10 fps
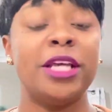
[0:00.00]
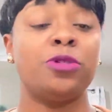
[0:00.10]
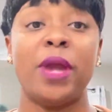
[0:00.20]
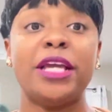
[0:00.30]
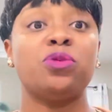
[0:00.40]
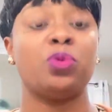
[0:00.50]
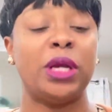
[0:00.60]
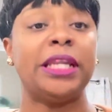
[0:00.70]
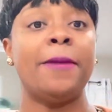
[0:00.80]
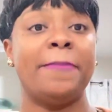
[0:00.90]
he's
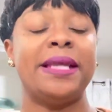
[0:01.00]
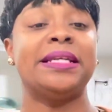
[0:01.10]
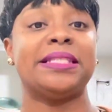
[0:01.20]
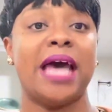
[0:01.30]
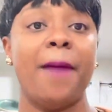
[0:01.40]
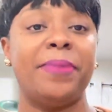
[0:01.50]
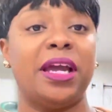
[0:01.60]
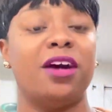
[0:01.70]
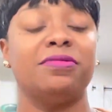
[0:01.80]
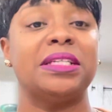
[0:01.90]
really been the
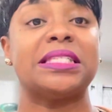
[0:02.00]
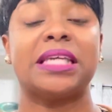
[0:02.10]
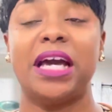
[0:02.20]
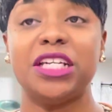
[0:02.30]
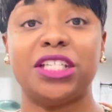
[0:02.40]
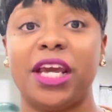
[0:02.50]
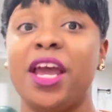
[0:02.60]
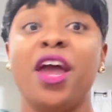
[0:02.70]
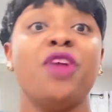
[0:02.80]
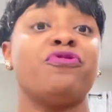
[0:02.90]
topic of discussion.
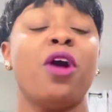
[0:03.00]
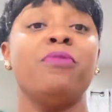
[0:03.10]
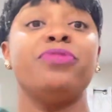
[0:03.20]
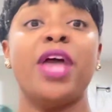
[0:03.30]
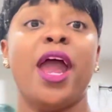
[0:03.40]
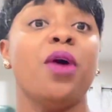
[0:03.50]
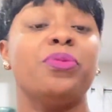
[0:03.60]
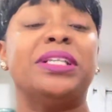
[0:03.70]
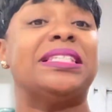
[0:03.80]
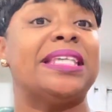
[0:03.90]
From there,
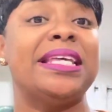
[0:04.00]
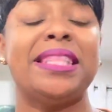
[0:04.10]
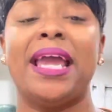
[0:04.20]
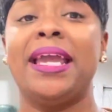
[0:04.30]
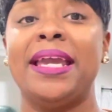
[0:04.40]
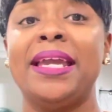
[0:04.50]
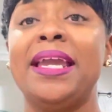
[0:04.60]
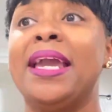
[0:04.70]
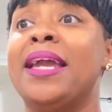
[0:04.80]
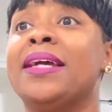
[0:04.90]
we see that he
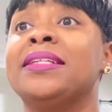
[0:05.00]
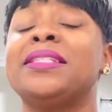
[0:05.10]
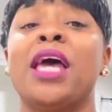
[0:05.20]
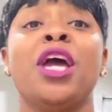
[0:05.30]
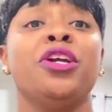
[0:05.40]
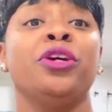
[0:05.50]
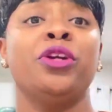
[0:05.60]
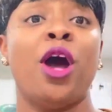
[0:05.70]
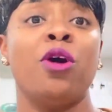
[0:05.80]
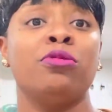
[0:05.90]
is, you
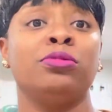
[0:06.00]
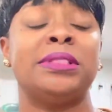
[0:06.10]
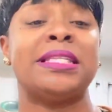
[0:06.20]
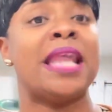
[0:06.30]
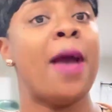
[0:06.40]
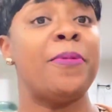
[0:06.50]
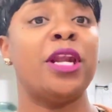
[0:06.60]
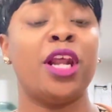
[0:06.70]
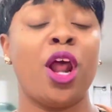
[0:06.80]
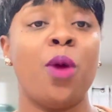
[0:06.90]
know, snapping
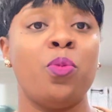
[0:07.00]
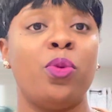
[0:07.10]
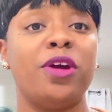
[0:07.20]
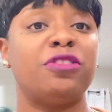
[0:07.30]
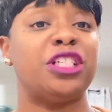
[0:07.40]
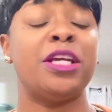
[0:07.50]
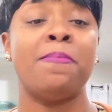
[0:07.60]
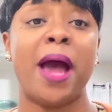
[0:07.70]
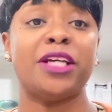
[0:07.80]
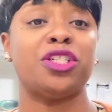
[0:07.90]
it up with She
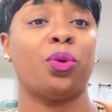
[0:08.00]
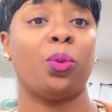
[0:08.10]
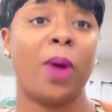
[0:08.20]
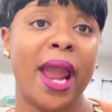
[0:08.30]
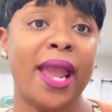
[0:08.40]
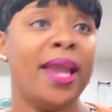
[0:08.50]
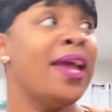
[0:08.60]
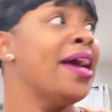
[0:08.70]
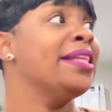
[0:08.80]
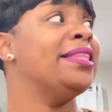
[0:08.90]
by
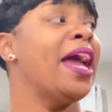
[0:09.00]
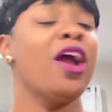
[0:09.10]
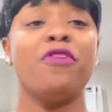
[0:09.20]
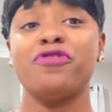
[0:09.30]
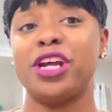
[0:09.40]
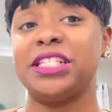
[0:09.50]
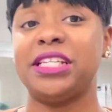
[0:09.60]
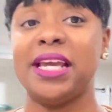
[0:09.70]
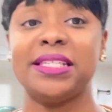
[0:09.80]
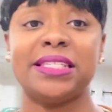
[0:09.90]
Sheree. They over there
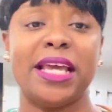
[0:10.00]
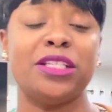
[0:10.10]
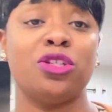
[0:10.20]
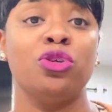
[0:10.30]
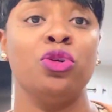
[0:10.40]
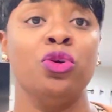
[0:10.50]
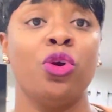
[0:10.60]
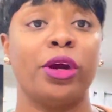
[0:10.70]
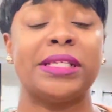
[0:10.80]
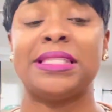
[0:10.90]
jet setting to New
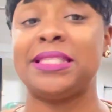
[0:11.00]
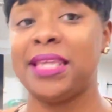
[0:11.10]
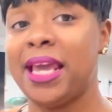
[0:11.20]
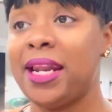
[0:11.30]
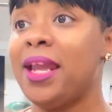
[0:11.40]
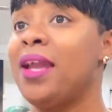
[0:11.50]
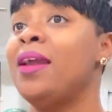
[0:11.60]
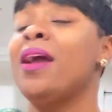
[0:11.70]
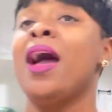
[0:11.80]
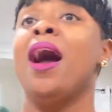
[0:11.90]
York
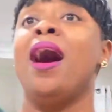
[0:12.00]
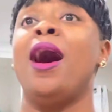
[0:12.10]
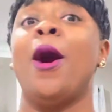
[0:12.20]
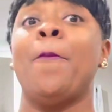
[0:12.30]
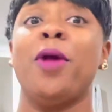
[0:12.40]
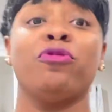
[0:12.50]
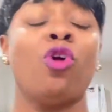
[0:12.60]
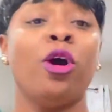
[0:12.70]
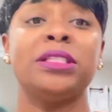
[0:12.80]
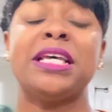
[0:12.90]
City. Of
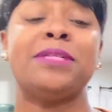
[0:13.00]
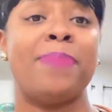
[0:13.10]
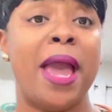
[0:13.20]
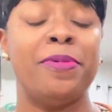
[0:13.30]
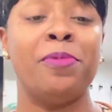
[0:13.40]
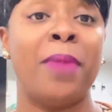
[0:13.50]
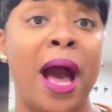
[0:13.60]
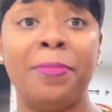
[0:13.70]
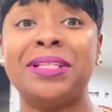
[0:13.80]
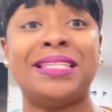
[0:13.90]
course, his baby
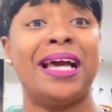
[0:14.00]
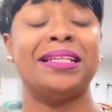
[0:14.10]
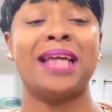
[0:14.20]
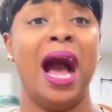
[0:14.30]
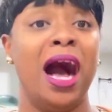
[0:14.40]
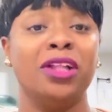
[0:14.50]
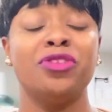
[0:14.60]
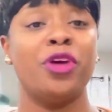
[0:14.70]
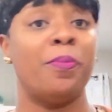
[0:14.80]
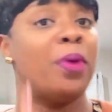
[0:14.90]
mama telling all
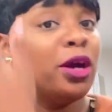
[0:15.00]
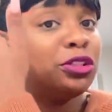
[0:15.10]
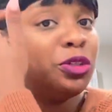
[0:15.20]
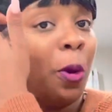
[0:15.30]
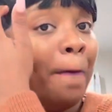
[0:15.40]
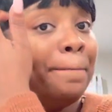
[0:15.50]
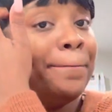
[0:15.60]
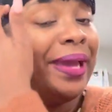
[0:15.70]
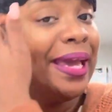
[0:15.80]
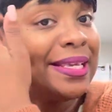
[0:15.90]
of their personal
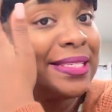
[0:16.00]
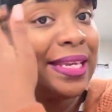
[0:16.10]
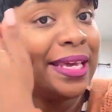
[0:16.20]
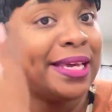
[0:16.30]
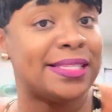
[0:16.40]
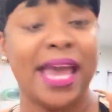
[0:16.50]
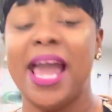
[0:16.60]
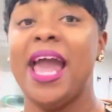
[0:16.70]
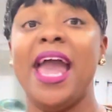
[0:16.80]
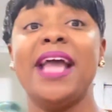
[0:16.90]
business.
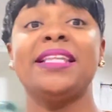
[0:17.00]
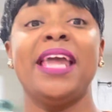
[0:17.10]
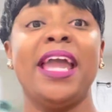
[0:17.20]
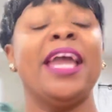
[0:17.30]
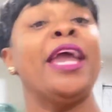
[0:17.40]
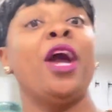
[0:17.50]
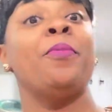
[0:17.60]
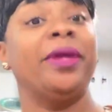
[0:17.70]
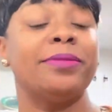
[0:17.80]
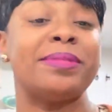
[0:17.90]
And then
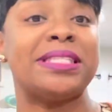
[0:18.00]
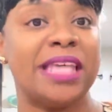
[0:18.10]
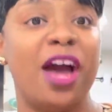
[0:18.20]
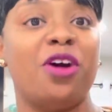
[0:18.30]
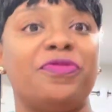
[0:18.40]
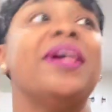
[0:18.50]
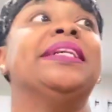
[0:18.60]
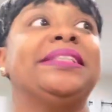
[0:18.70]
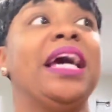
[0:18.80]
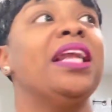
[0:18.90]
him himself
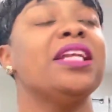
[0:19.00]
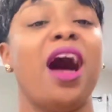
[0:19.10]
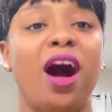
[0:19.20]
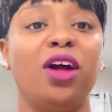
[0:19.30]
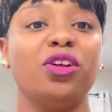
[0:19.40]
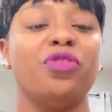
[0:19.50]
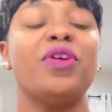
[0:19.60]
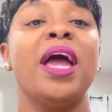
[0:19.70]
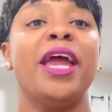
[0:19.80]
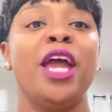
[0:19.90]
telling all of
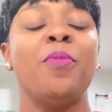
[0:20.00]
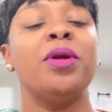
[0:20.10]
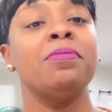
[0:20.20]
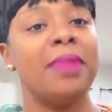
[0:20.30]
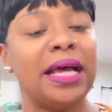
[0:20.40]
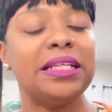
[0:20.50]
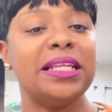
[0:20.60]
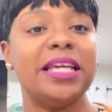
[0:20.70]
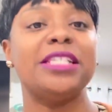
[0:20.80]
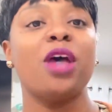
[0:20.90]
him and
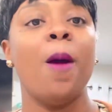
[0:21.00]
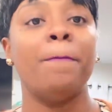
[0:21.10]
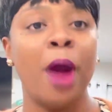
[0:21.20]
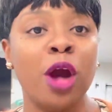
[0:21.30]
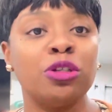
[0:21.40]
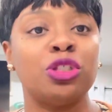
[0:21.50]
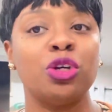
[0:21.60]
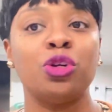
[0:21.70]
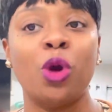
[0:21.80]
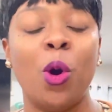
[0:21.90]
Melody's
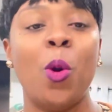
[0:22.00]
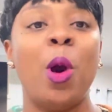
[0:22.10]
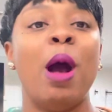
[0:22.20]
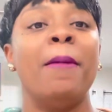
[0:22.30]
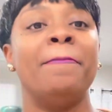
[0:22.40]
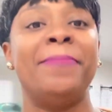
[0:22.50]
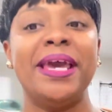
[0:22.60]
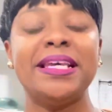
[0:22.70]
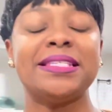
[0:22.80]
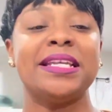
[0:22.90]
personal
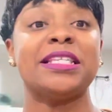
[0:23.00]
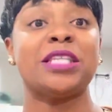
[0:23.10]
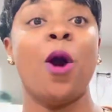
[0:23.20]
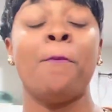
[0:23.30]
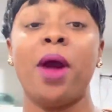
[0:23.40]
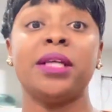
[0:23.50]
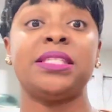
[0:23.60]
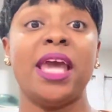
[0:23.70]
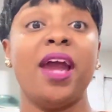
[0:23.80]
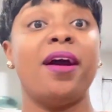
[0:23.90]
business. So
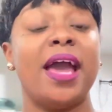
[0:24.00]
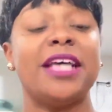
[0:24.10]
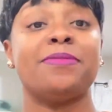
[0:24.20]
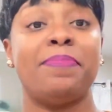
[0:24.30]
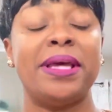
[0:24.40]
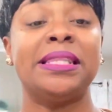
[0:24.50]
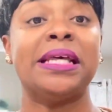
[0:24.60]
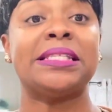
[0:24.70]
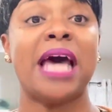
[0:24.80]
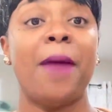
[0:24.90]
Martell has been
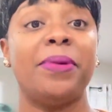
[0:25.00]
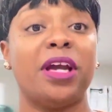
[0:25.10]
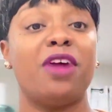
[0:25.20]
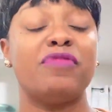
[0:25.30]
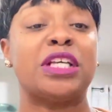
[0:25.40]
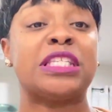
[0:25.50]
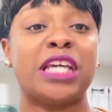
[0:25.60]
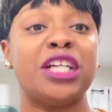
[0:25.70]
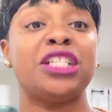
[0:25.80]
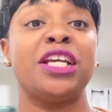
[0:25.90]
the topic of
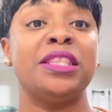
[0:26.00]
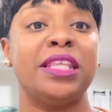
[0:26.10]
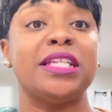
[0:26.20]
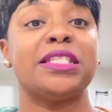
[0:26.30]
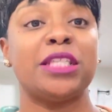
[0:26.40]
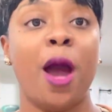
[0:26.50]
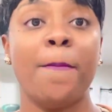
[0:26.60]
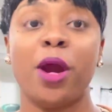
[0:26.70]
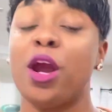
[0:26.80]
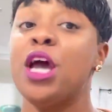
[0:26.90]
discussion this
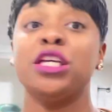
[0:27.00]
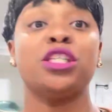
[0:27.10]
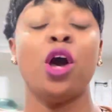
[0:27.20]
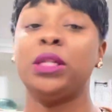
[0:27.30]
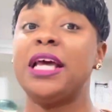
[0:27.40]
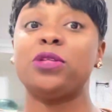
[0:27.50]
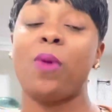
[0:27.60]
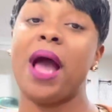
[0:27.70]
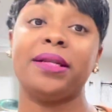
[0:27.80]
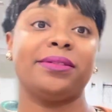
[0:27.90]
summer. So let's
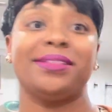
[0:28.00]
watch.